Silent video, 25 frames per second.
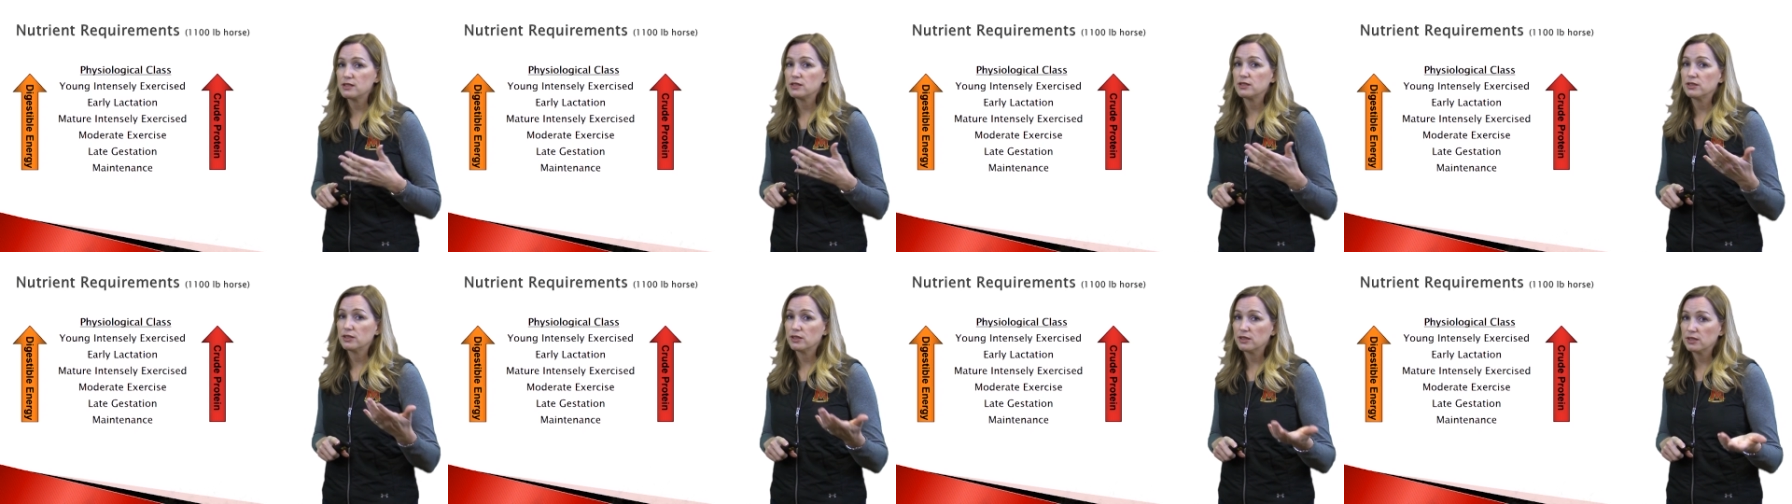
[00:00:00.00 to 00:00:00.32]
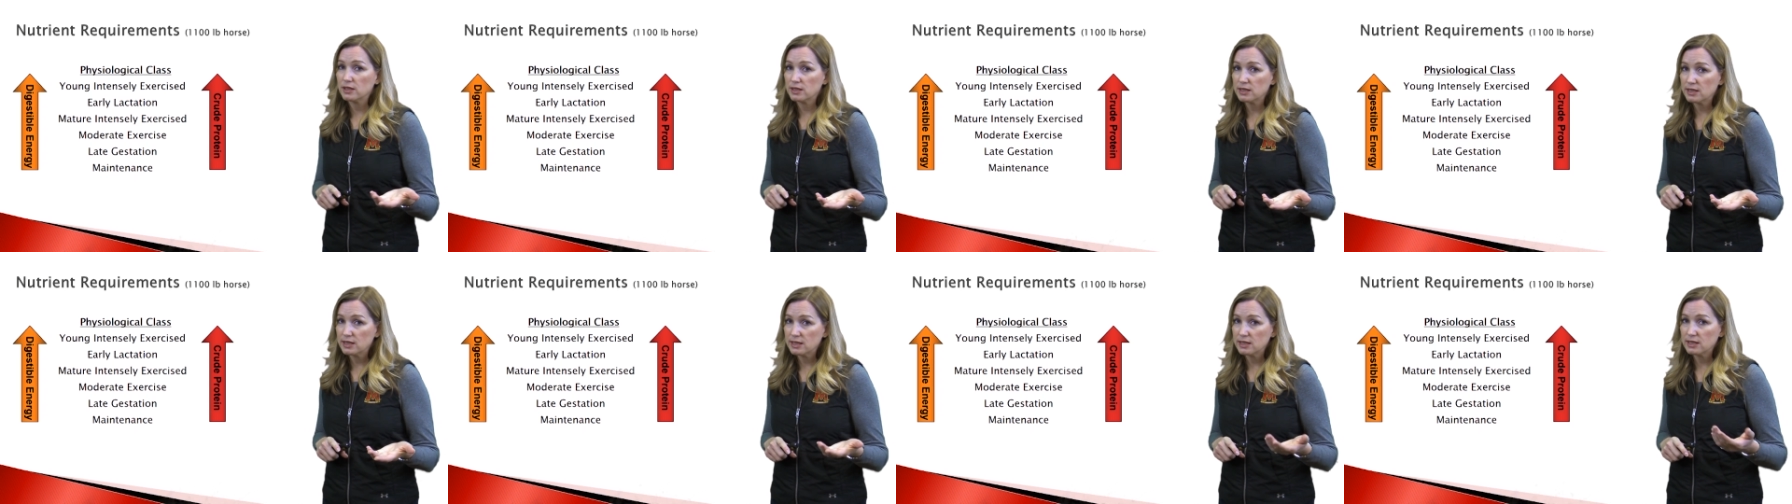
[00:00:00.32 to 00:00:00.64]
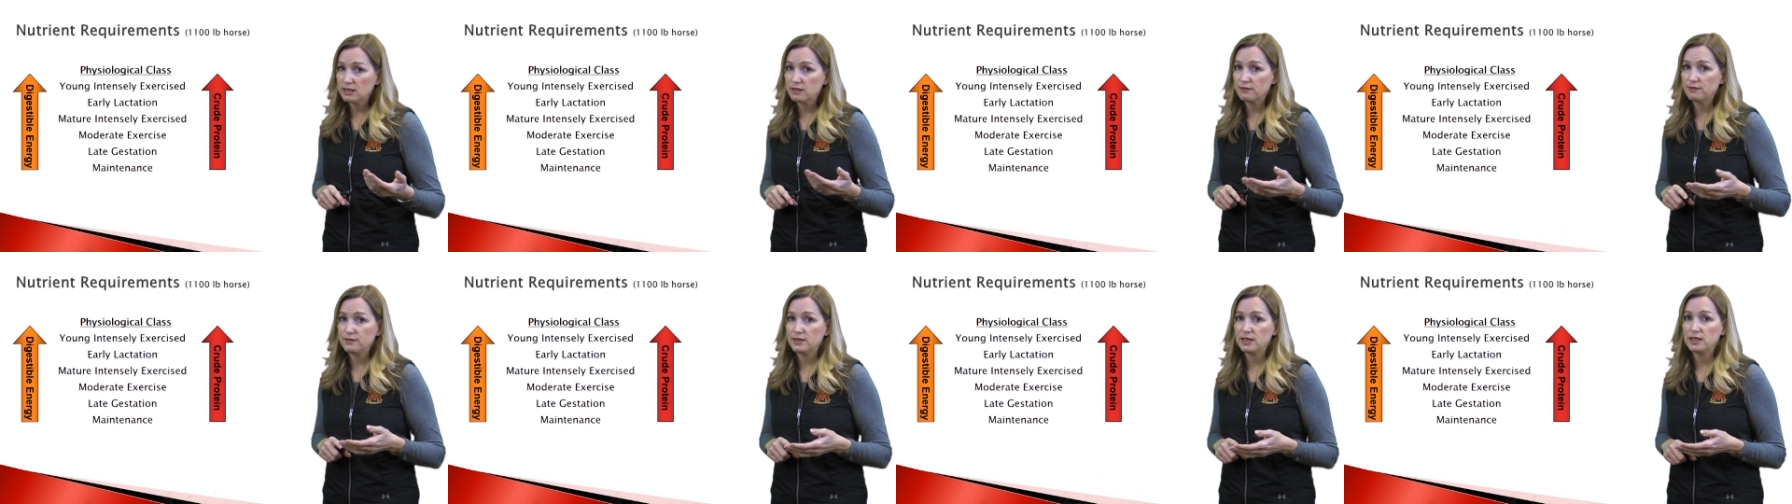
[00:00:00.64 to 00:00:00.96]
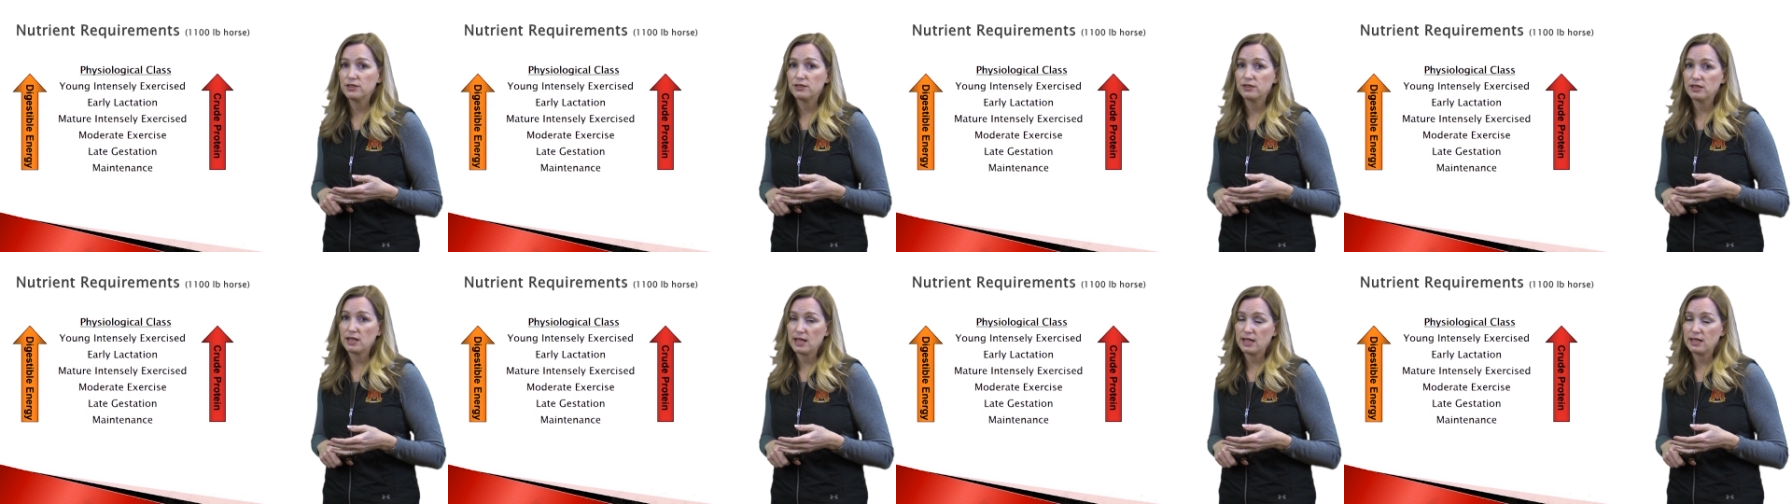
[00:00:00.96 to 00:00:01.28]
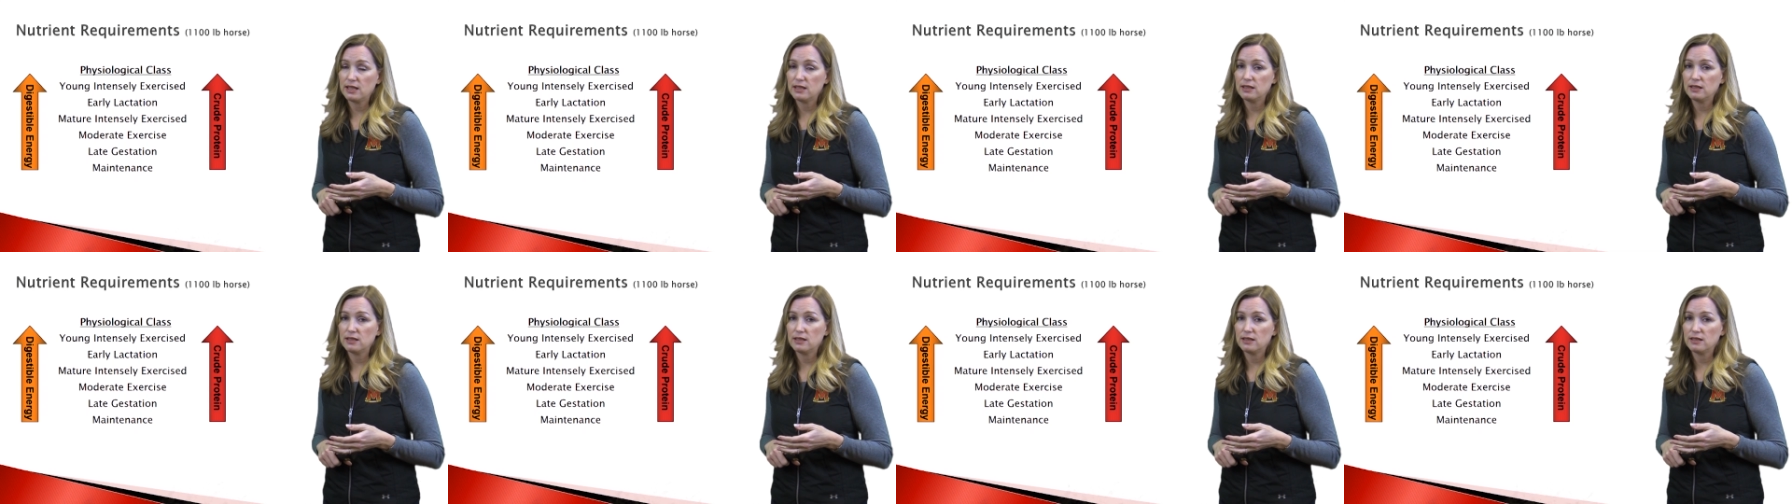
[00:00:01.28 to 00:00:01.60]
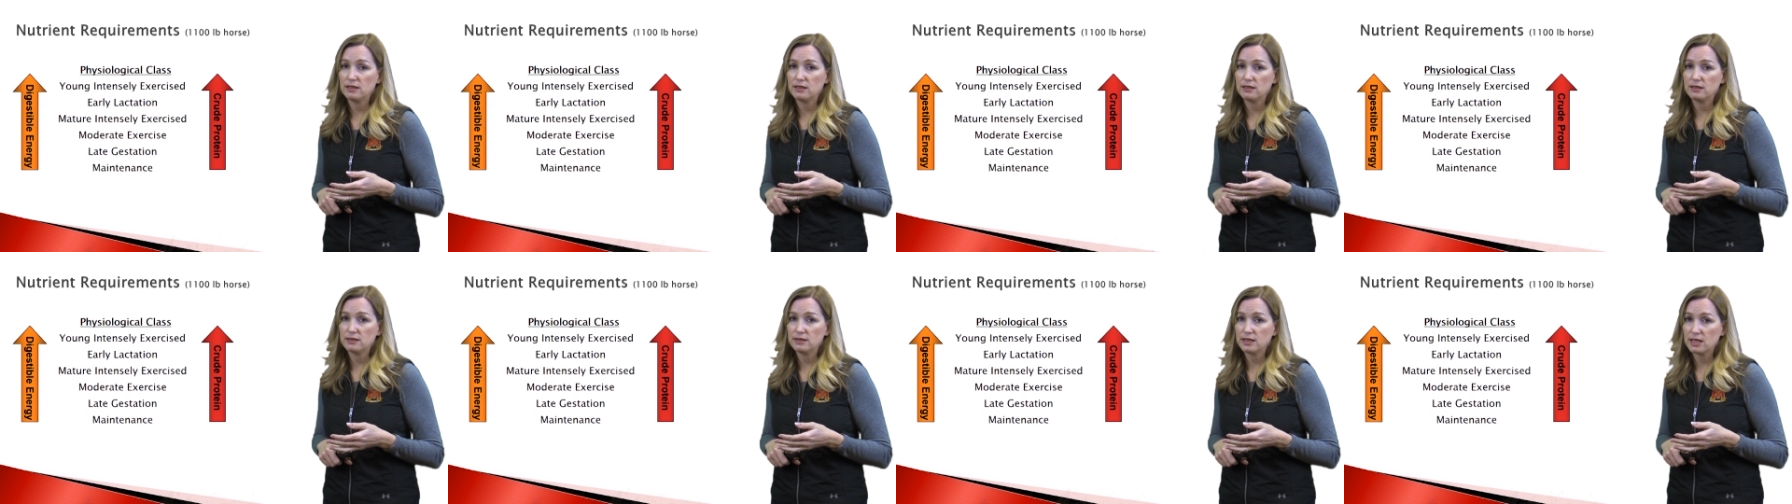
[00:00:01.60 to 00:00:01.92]
You're going to need to feed her hay
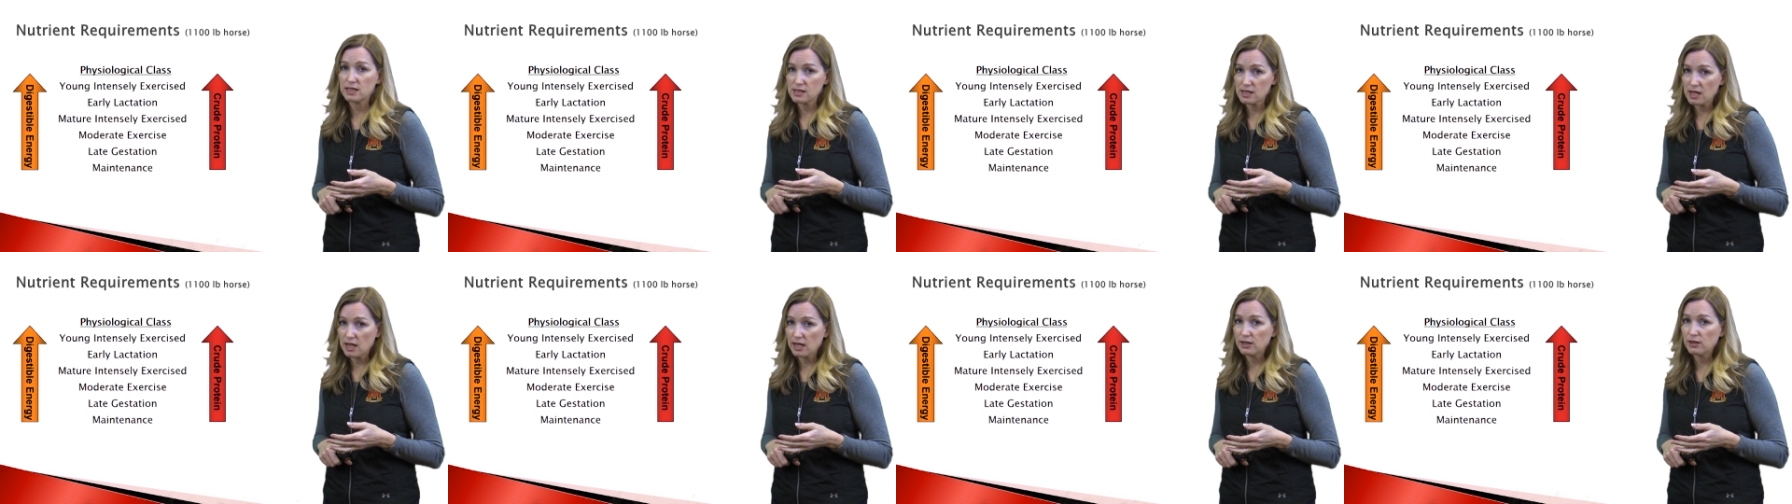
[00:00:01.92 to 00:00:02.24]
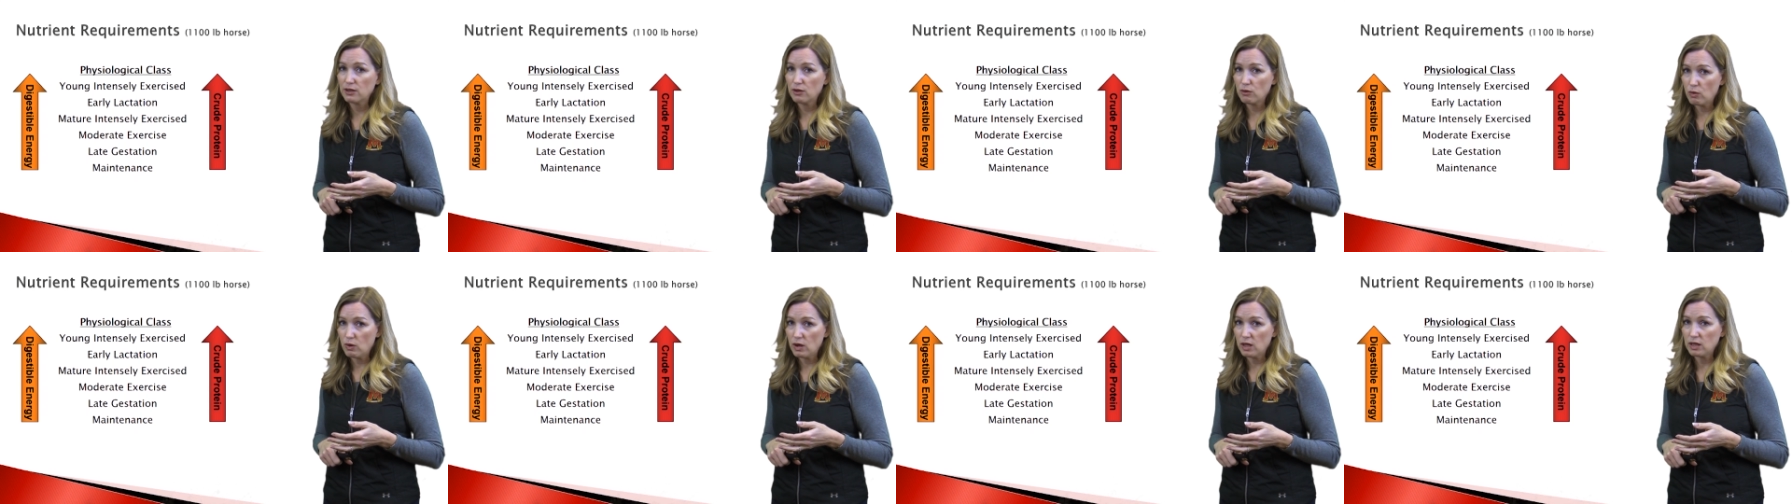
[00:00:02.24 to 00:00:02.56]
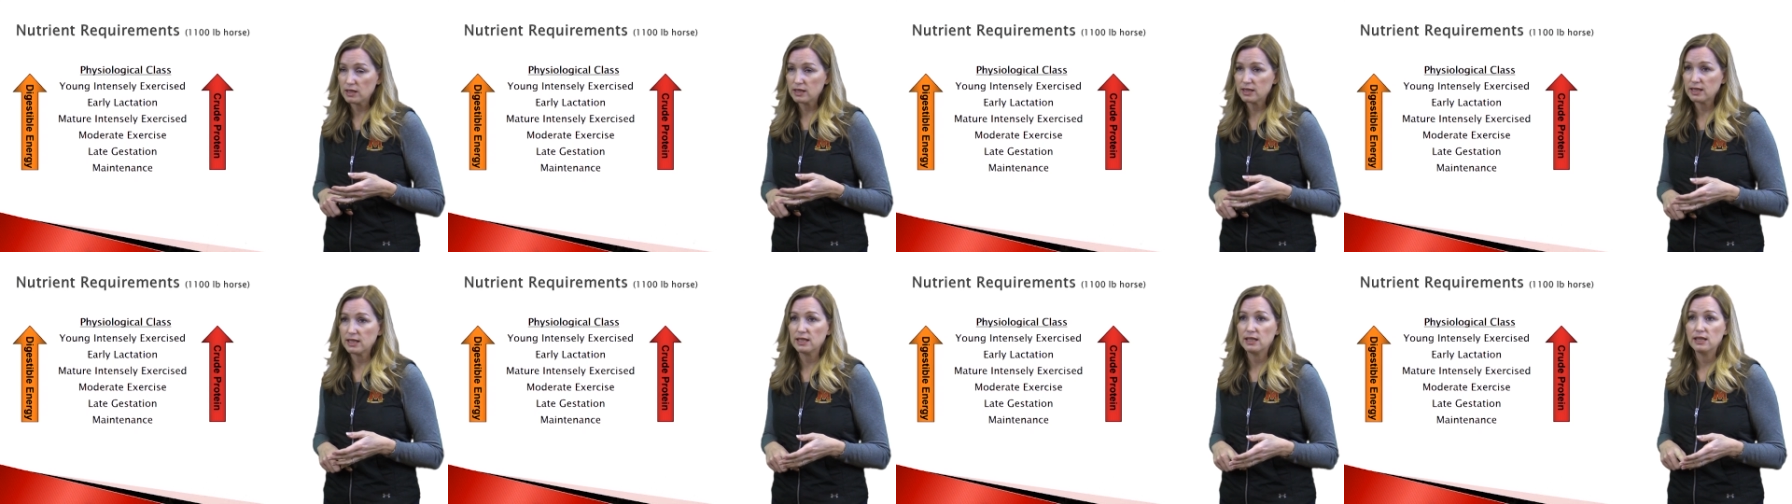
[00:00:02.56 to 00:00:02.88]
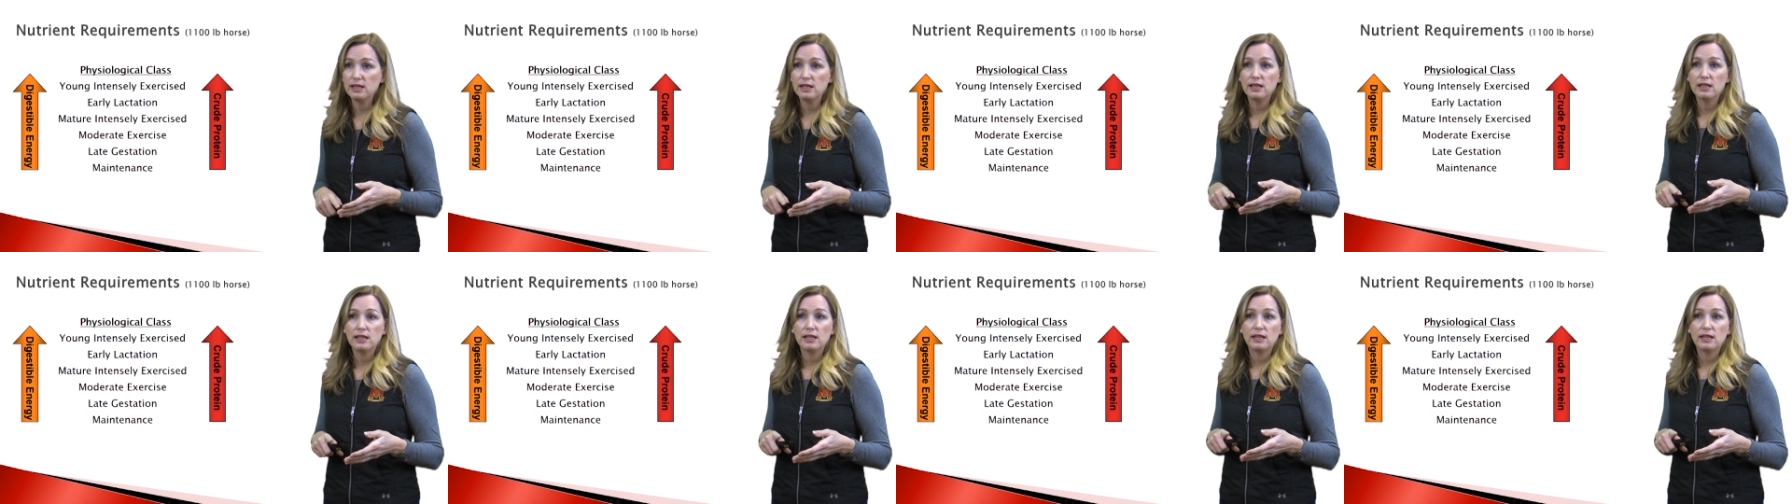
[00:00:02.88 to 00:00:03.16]
that's higher quality.